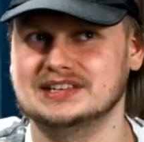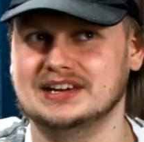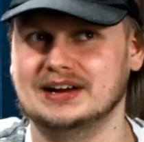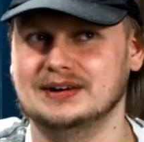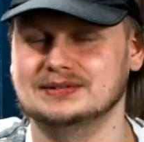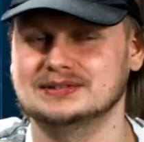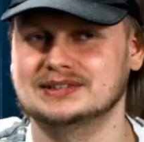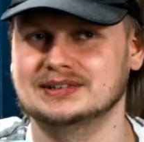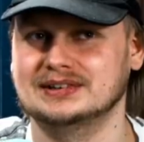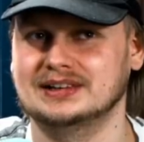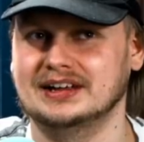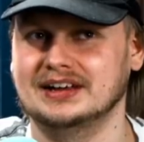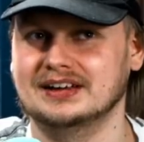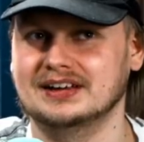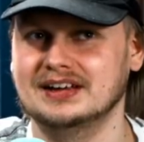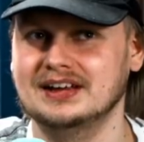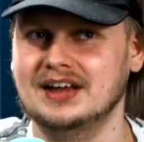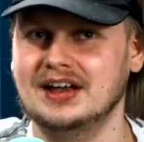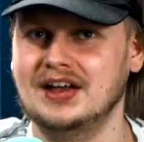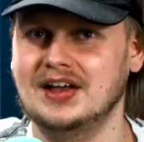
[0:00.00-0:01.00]
down to
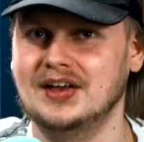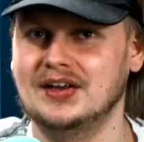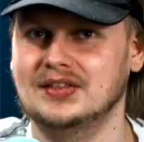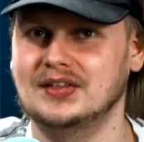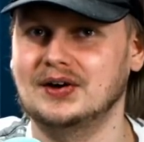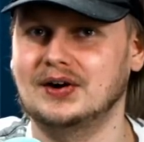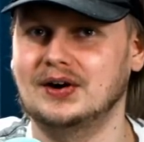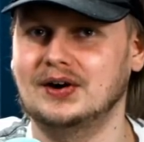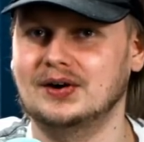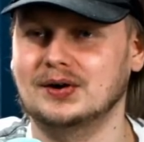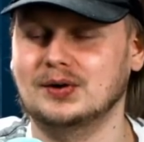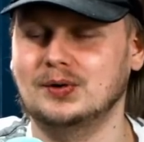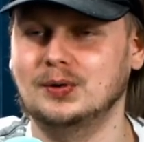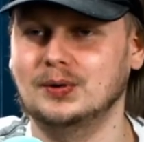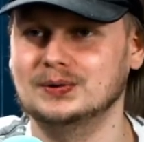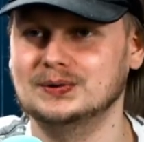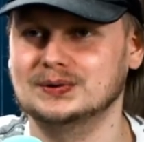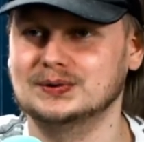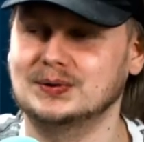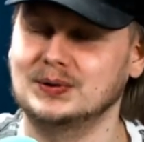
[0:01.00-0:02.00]
like, there are
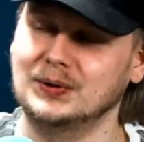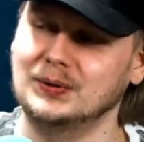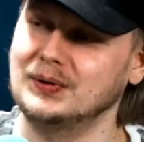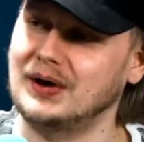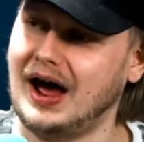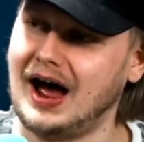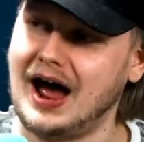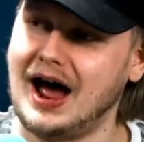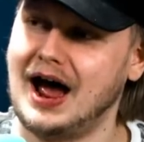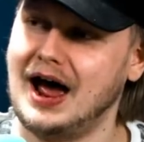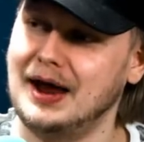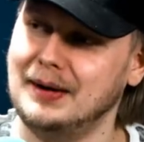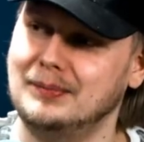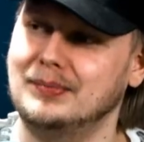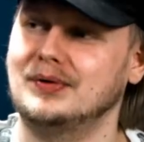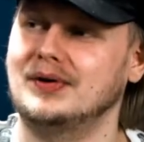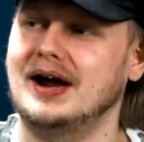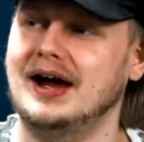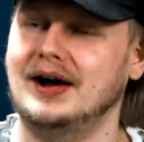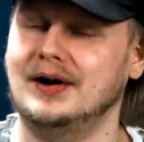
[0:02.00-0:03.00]
quote unquote
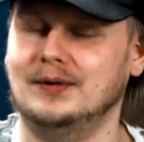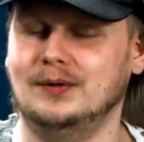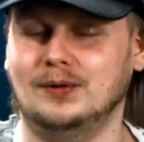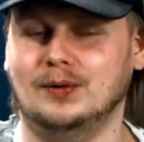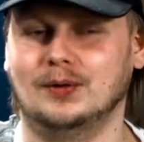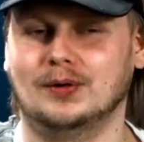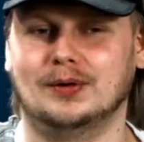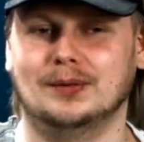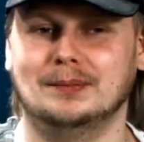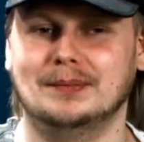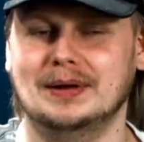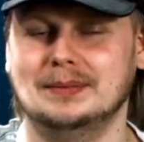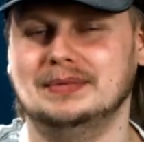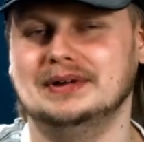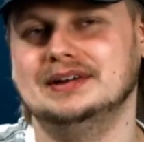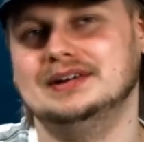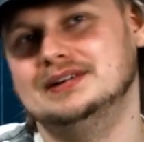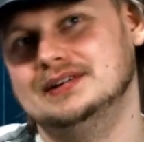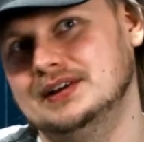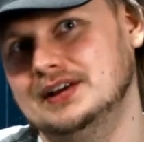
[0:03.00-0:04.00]
highbrow or
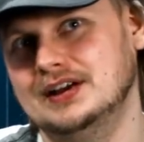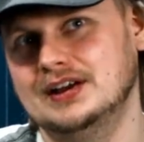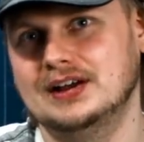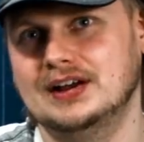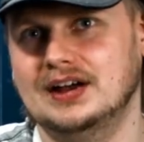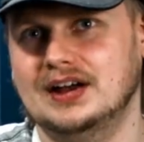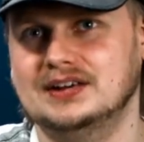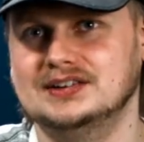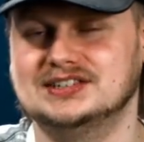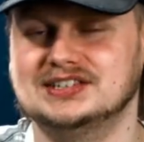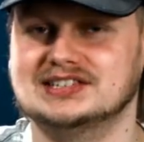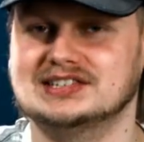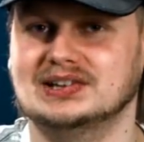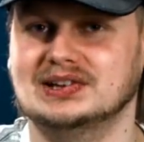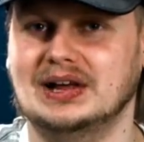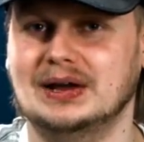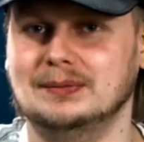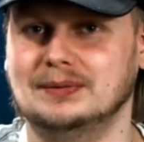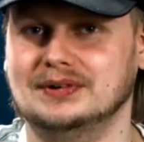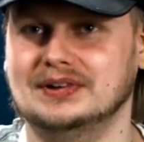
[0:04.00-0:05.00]
maybe just
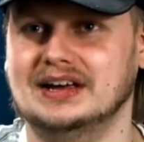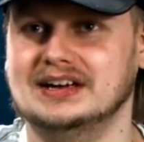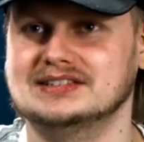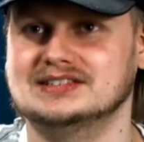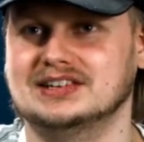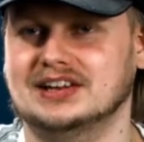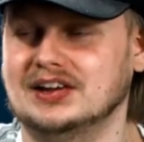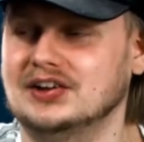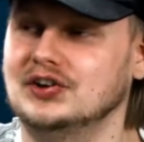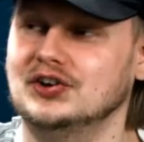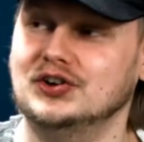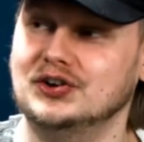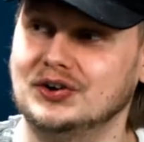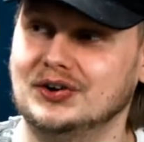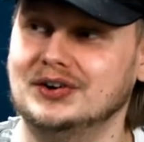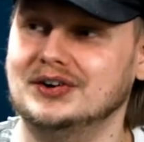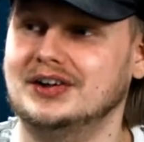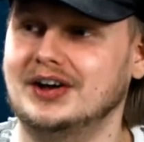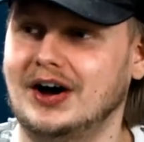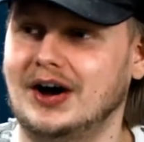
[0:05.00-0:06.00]
labeled as like
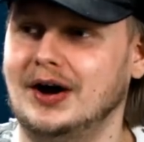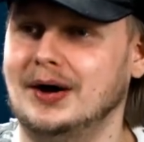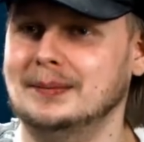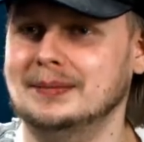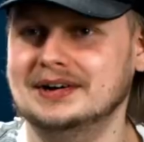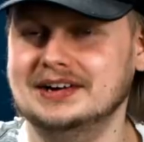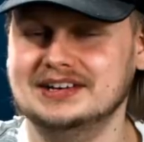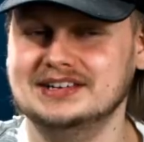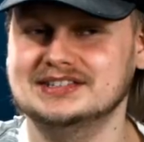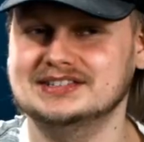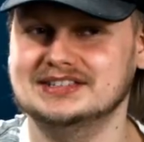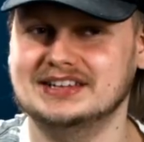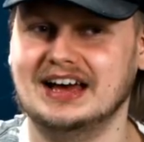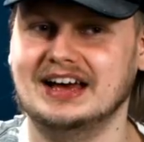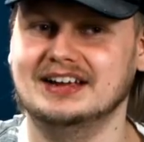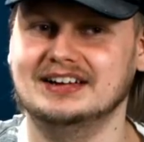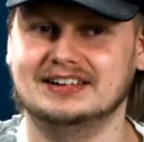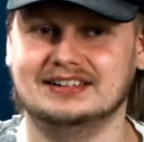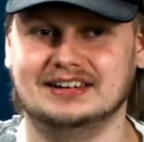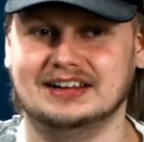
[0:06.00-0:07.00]
good comedies
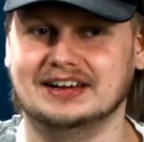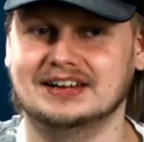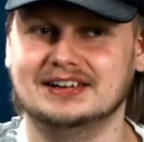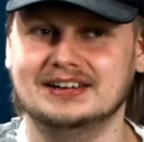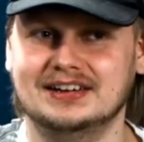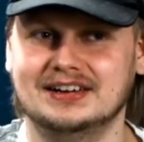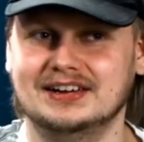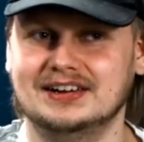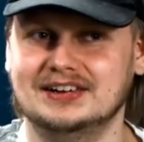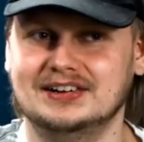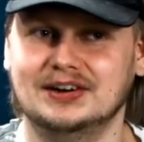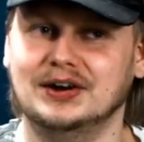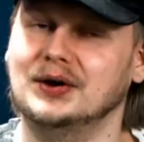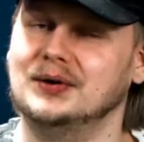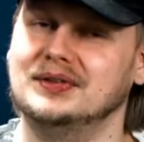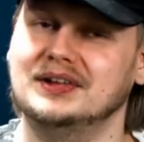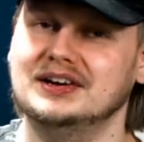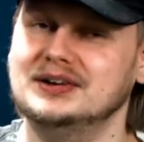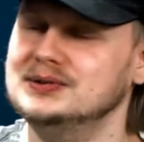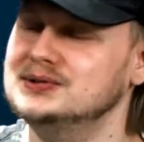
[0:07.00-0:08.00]
that like, you
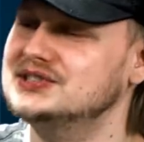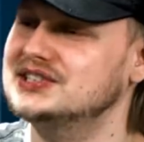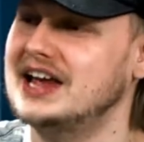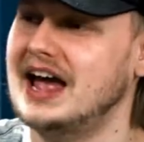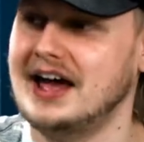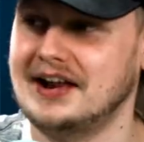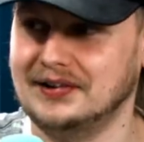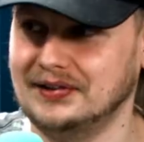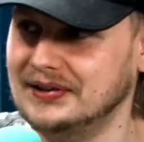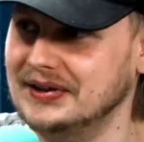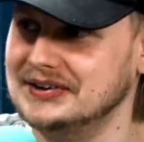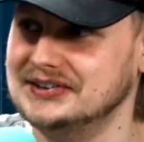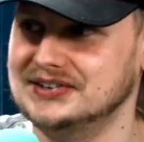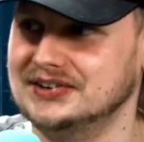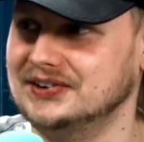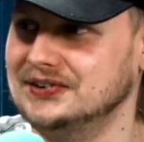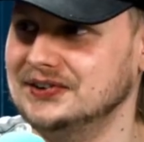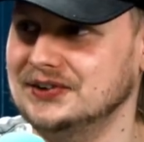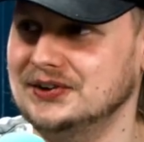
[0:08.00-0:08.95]
know, they do scatological